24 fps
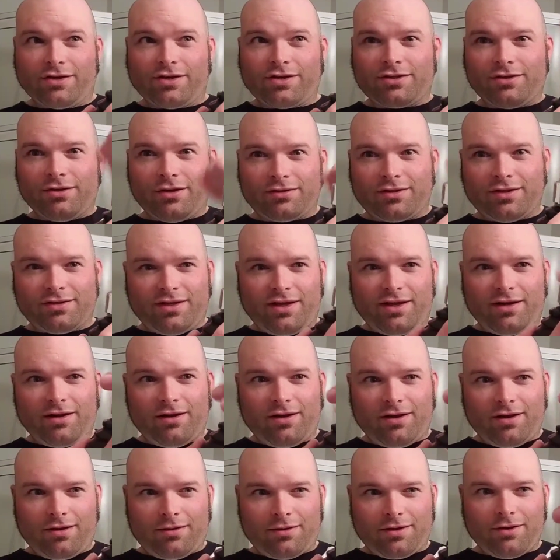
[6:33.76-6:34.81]
stuck this
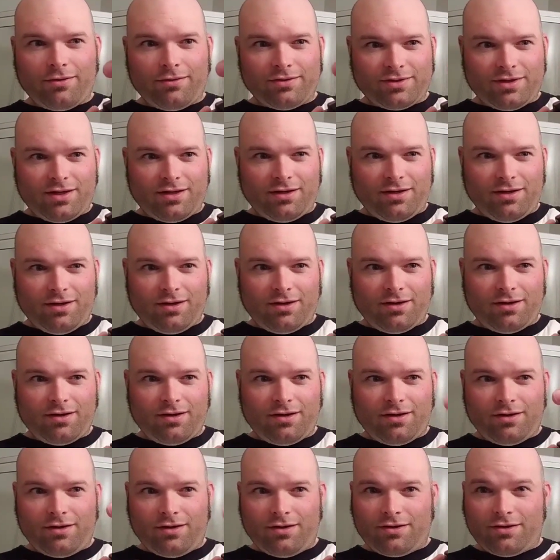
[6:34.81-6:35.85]
handle on it. It goes on here.
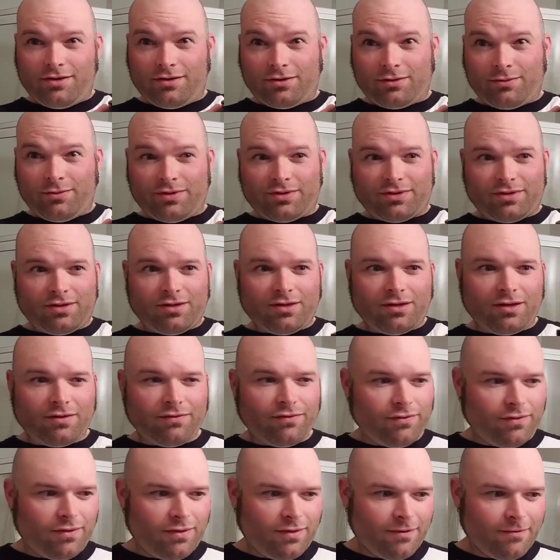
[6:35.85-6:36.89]
Just twist it
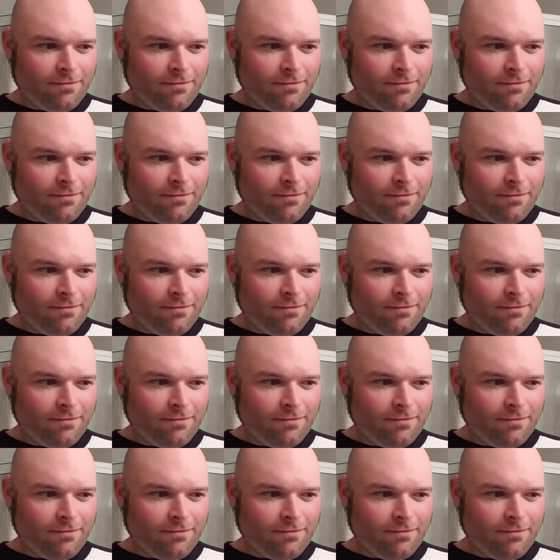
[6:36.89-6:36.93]
off,